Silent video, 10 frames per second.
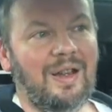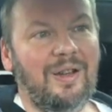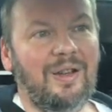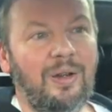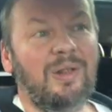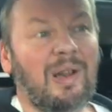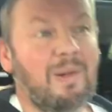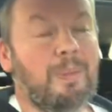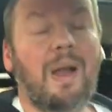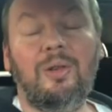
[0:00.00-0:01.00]
and the 2
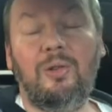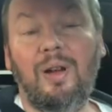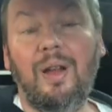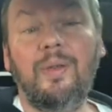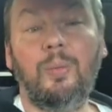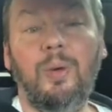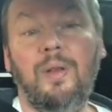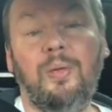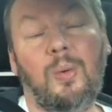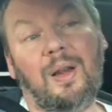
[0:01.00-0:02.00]
terabyte drive's
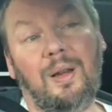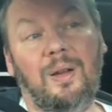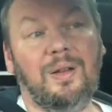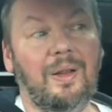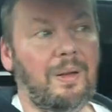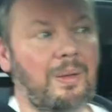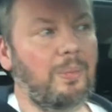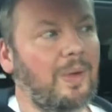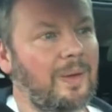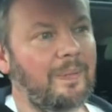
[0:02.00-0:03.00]
worth quite a lot. So I thought,
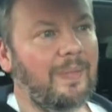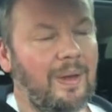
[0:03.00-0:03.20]
well,